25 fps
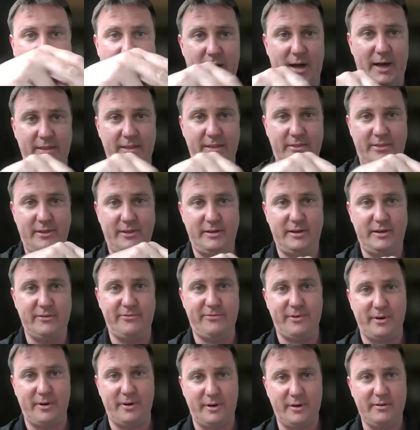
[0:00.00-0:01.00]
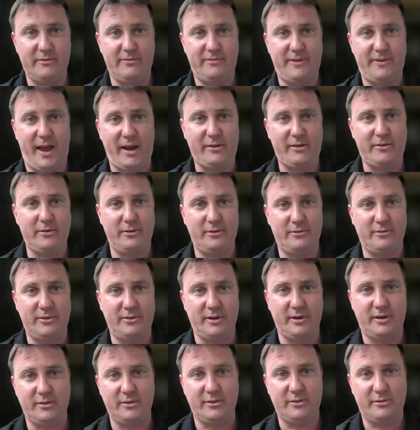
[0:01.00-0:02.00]
a lot of the different factors
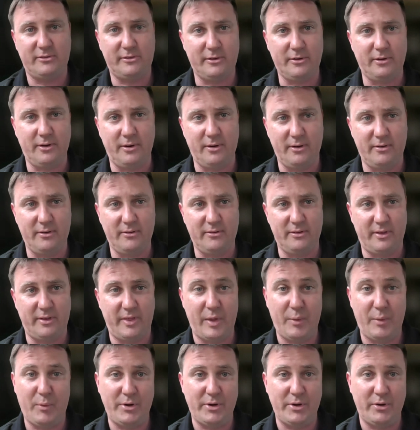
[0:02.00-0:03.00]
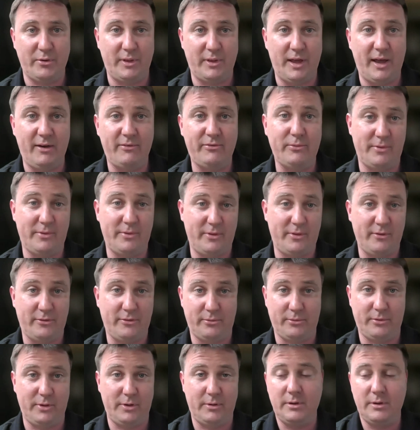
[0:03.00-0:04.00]
and concerns, and then what you're left with
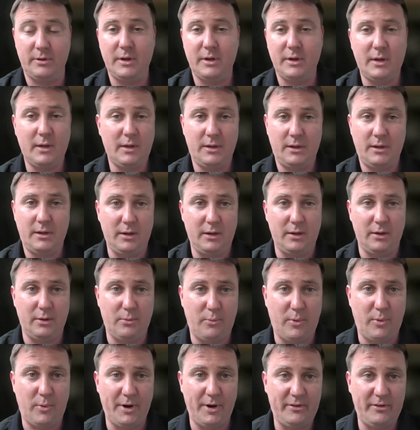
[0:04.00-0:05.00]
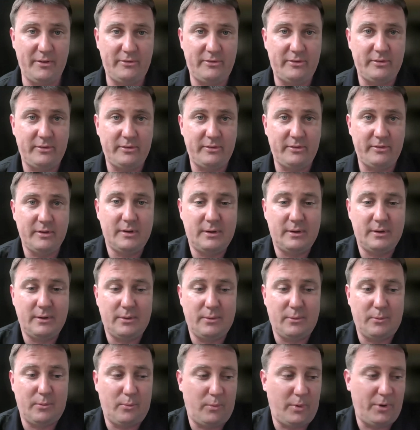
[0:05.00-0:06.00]
is really, what
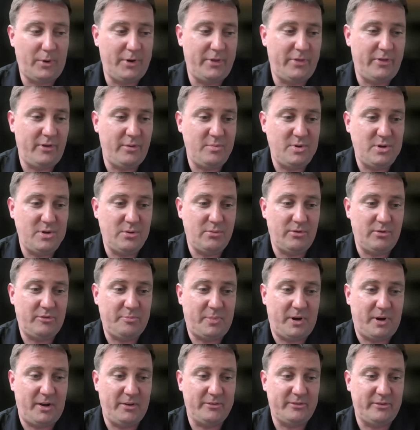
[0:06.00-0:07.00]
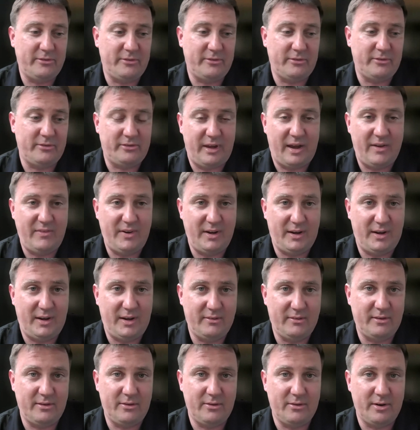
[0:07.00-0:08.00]
are the immune responses or safety
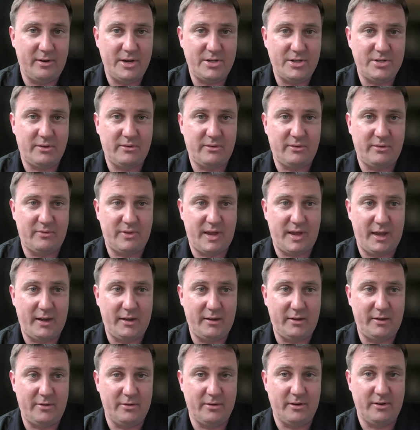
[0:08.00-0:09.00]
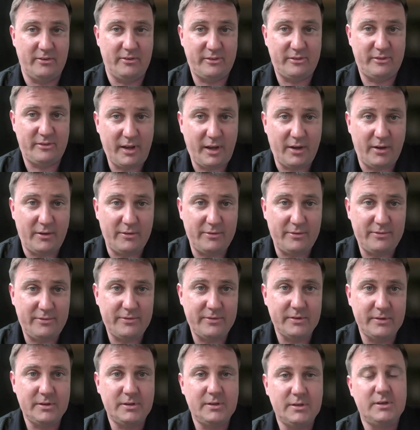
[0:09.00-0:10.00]
considerations of the editor
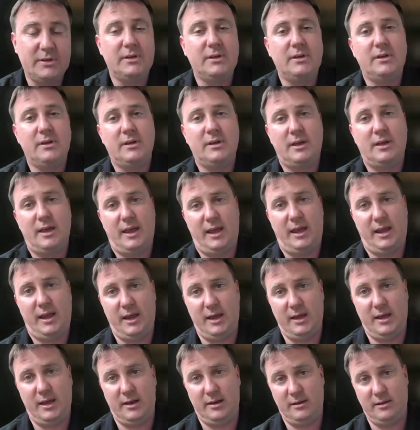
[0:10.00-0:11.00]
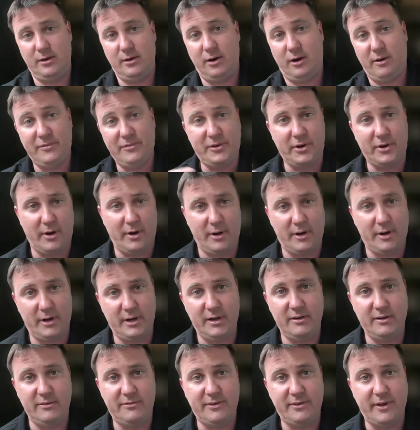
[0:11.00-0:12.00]
itself and the
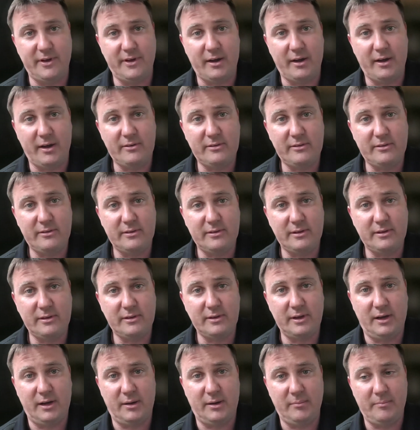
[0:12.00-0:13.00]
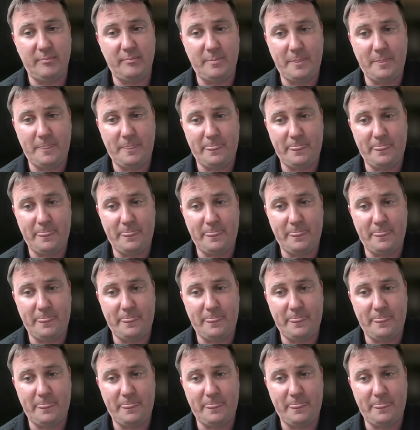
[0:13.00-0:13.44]
off-targeting effects. And